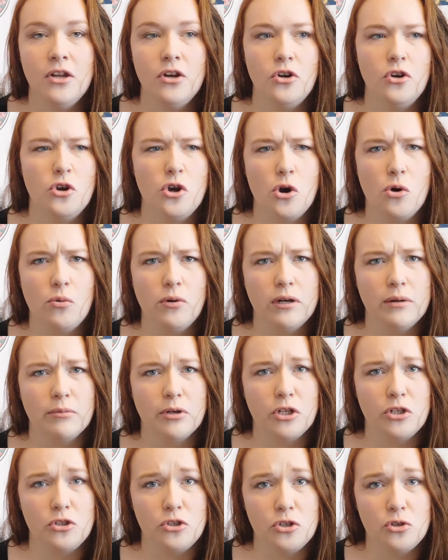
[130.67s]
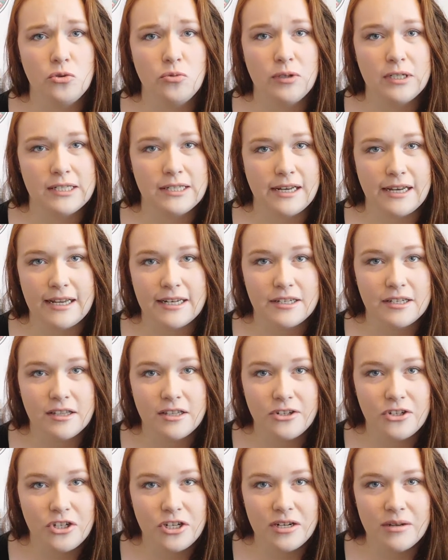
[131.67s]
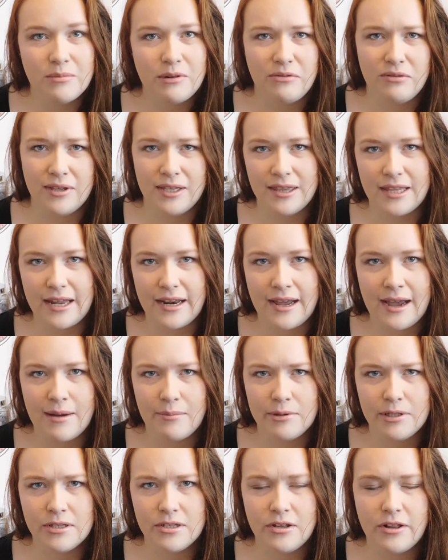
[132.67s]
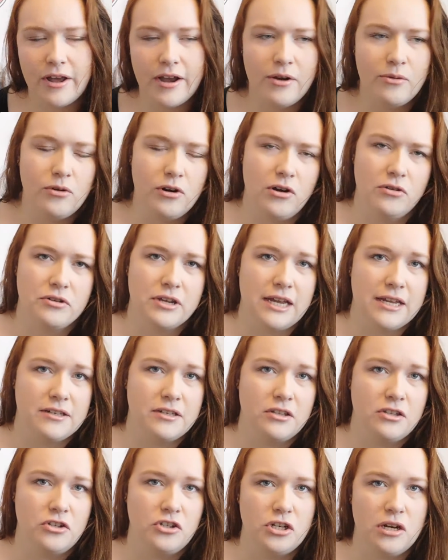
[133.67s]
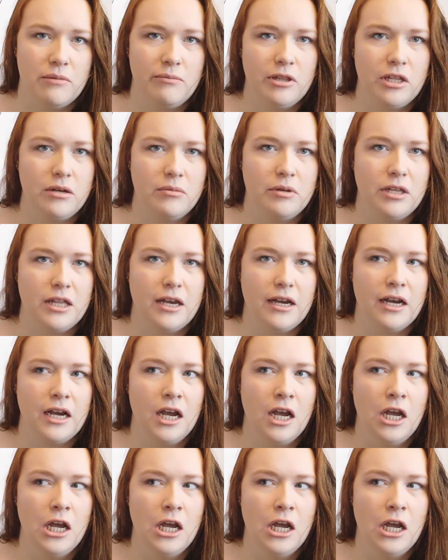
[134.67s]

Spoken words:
know what I'm going to do once I get to the gym, I feel like that happens a lot where I'll get to the gym and they'll be like,